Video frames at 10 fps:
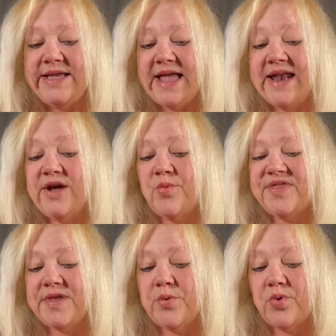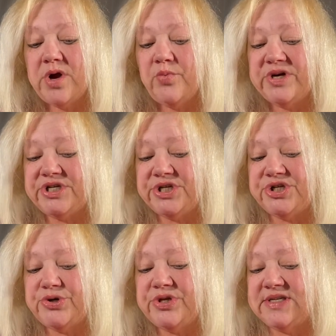getting what they want, which is
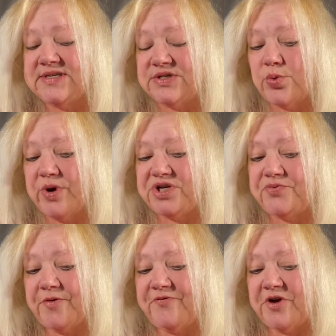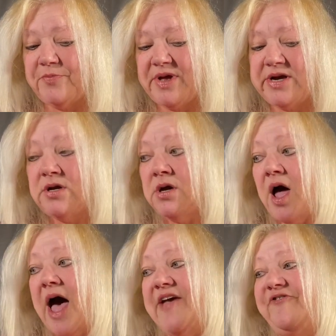you. This is a wish fulfillment.
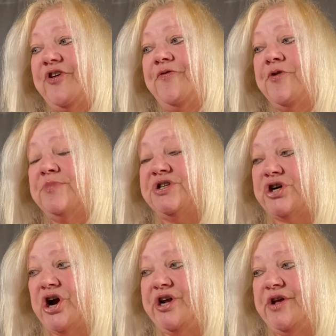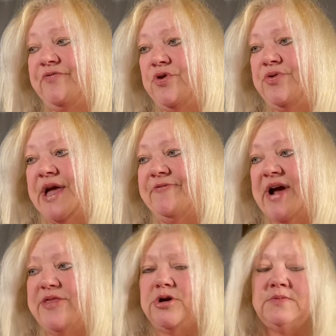I feel for majority of you, they'd
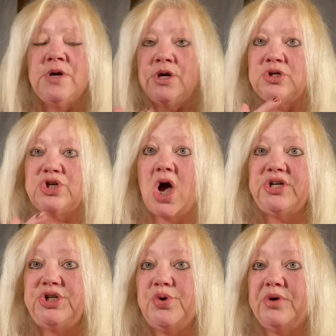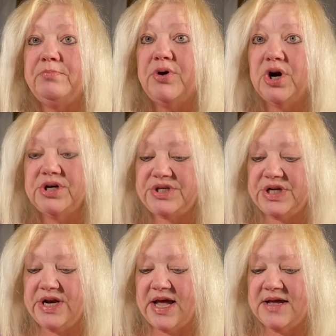rather talk to you in
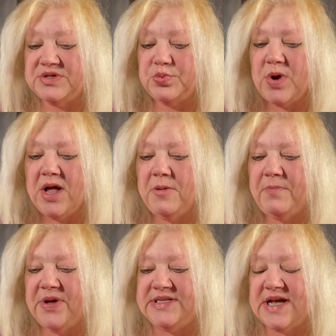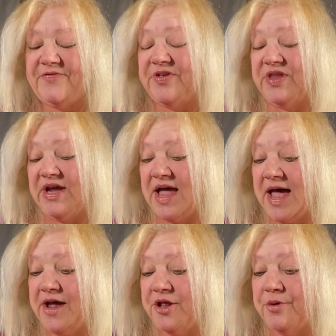person as well, but definitely
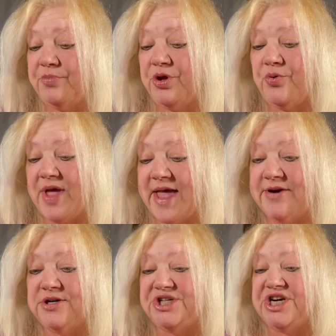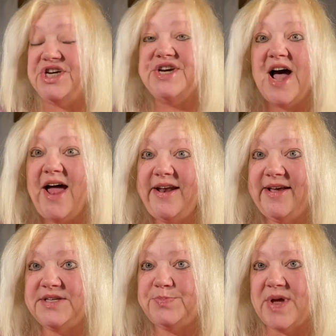out of the blue energy, not
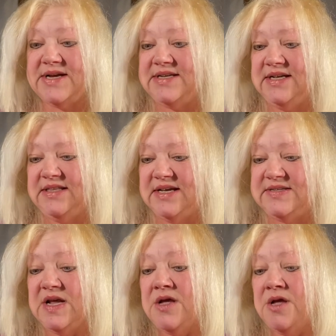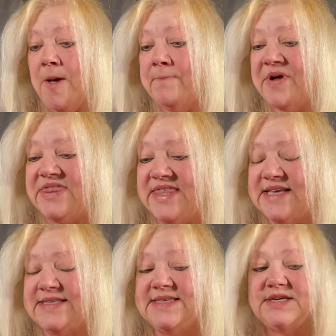expecting this. But
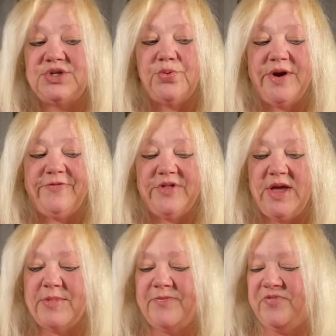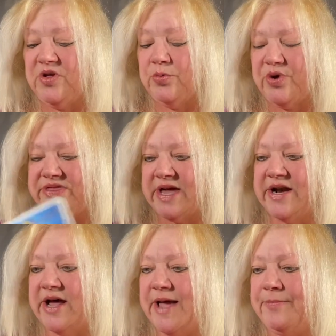this is a twin flame I'm feeling with
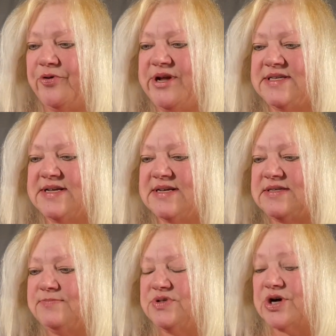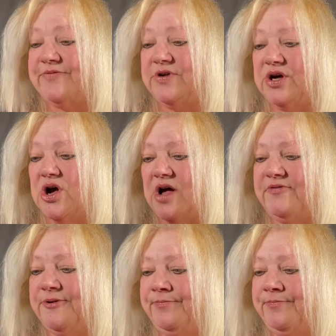that high priestess. Sorry for the cough.